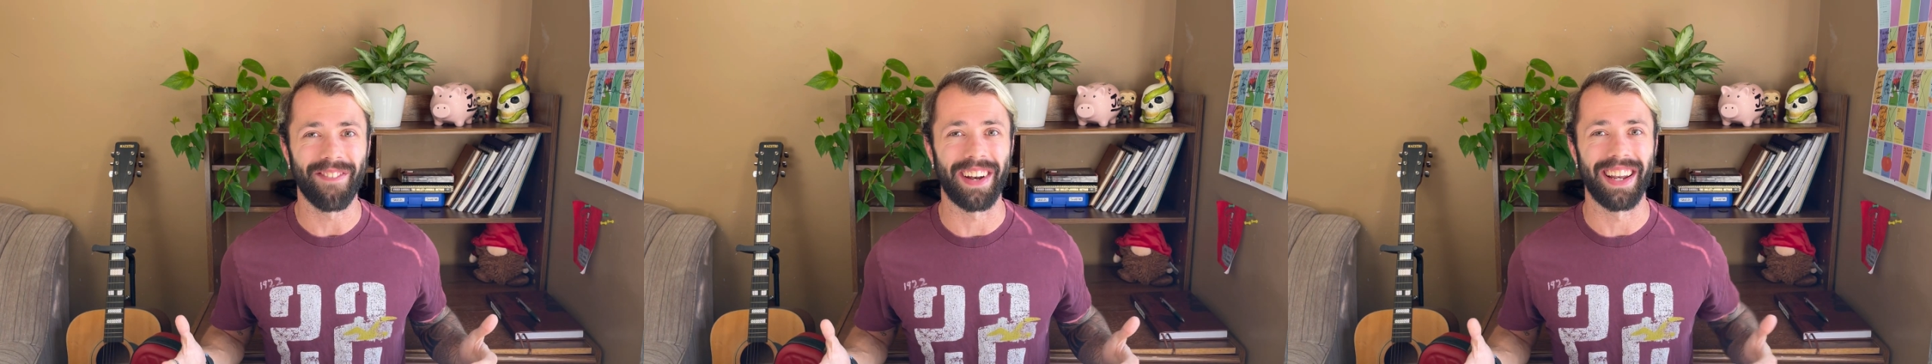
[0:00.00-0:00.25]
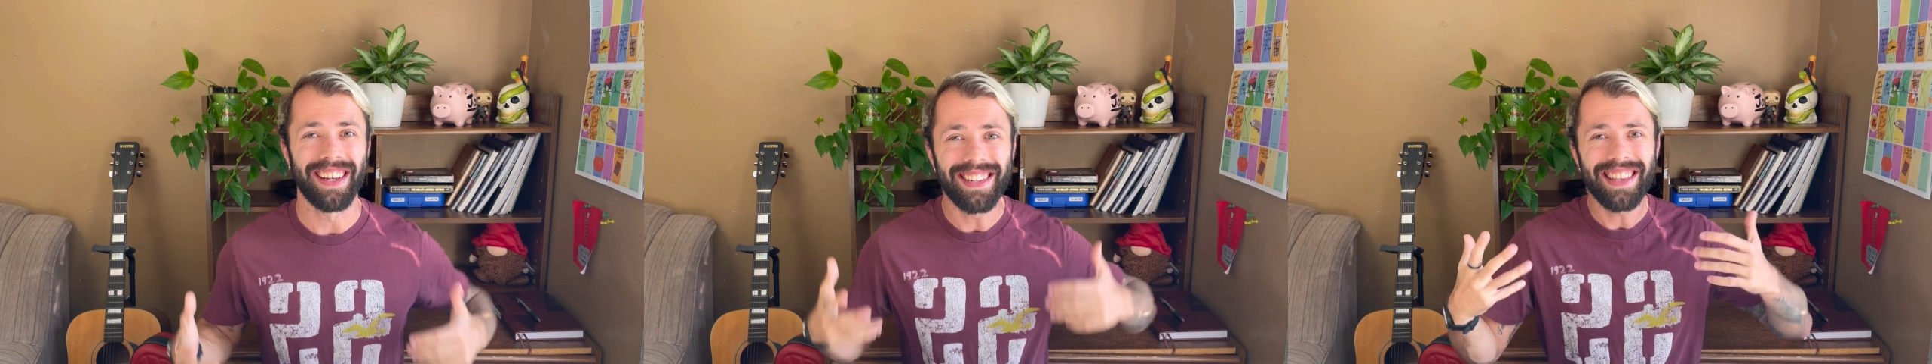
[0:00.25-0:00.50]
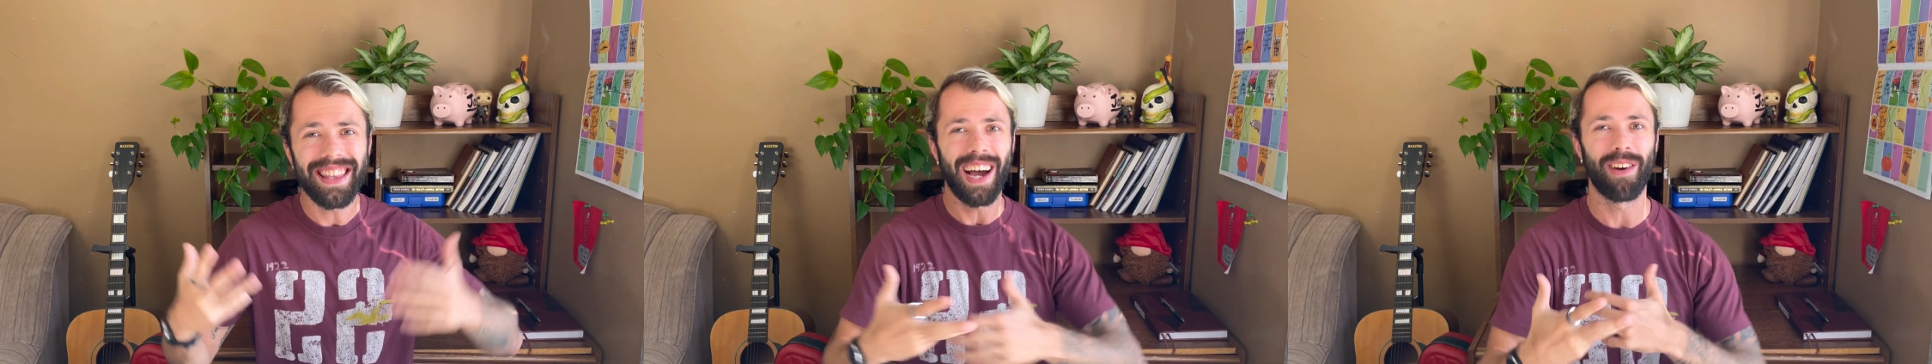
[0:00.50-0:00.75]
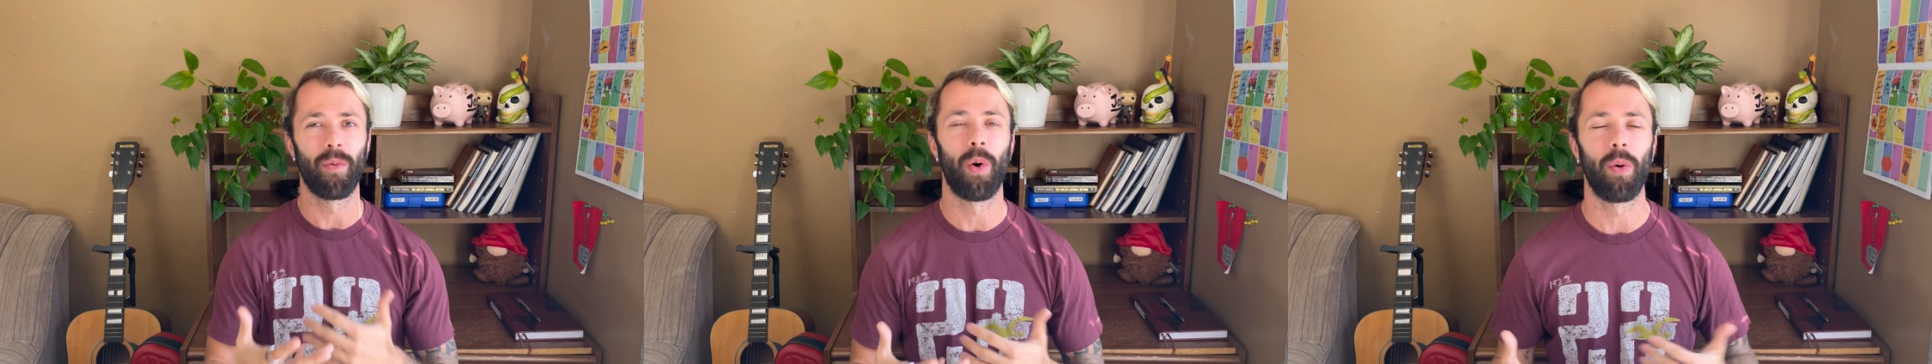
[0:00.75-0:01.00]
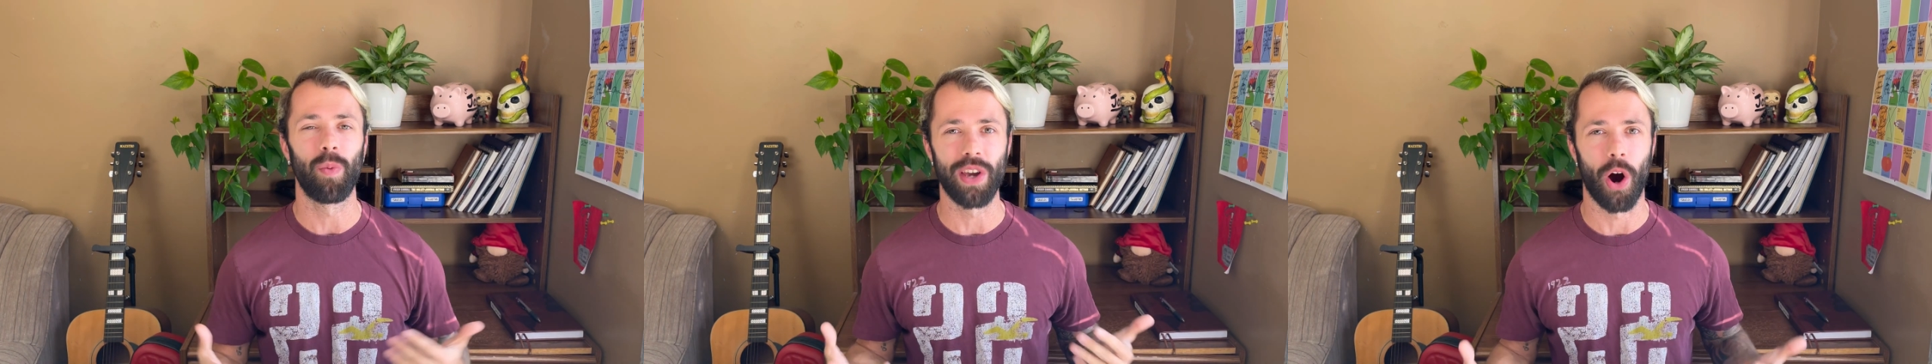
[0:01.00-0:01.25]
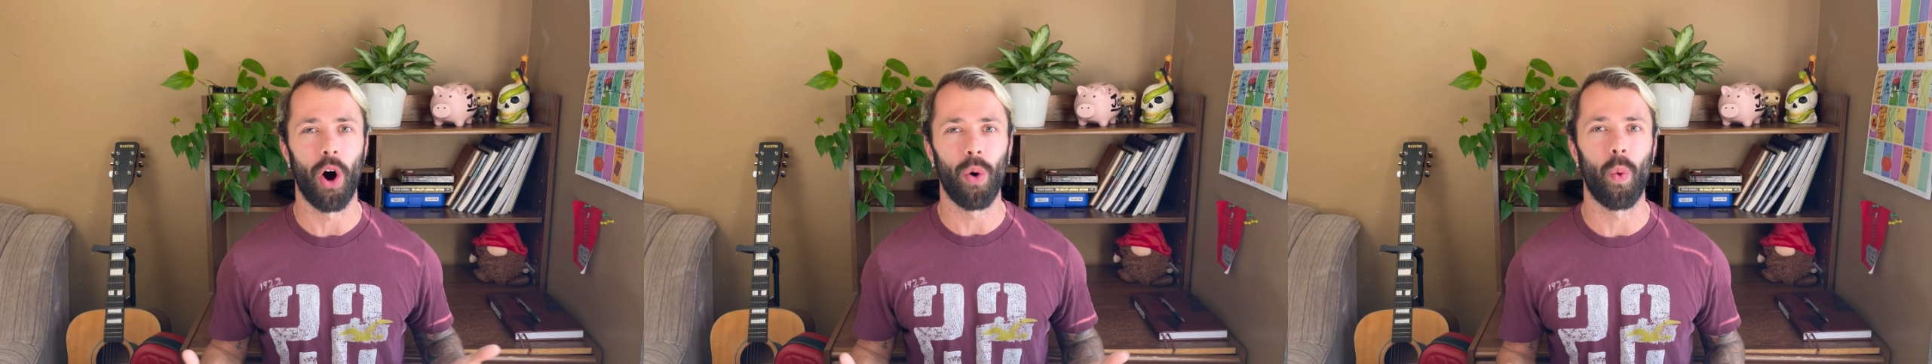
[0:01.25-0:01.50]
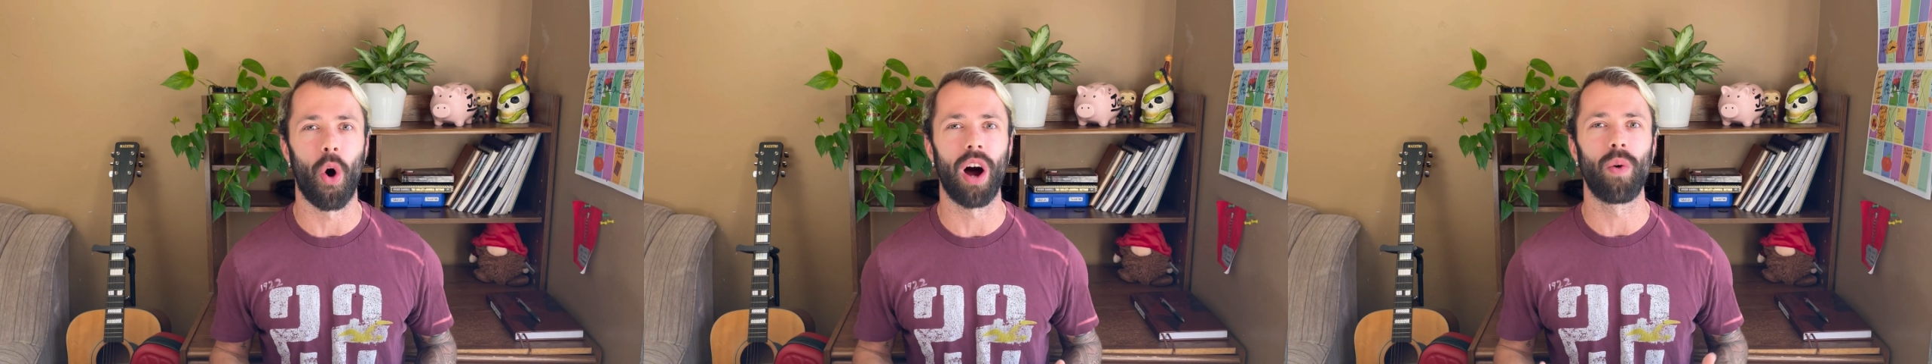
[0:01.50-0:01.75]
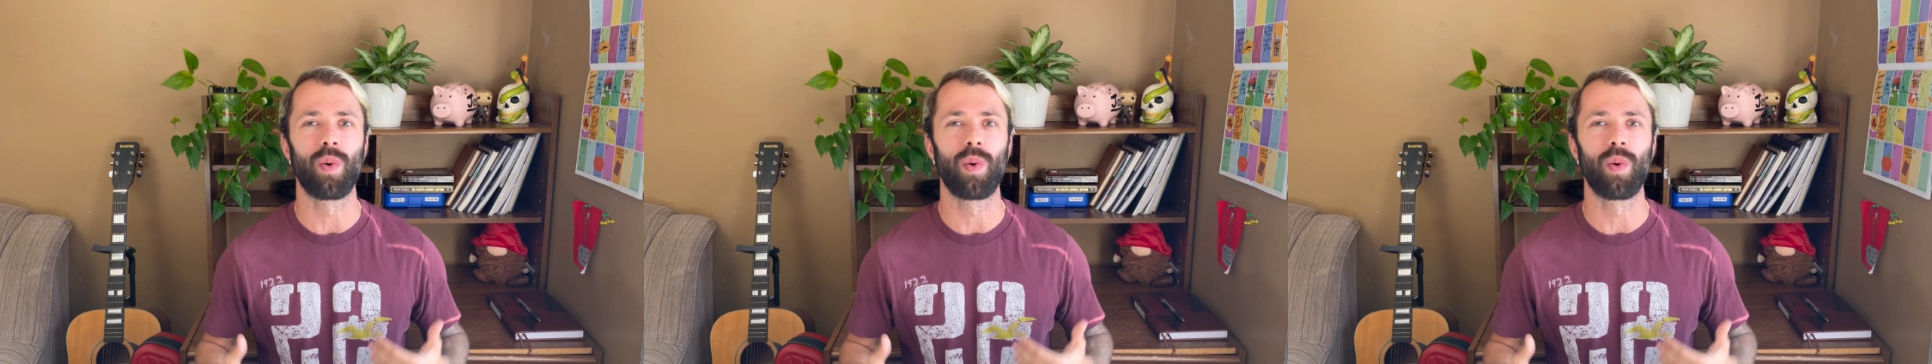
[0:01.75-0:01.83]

And isn't that what we all want?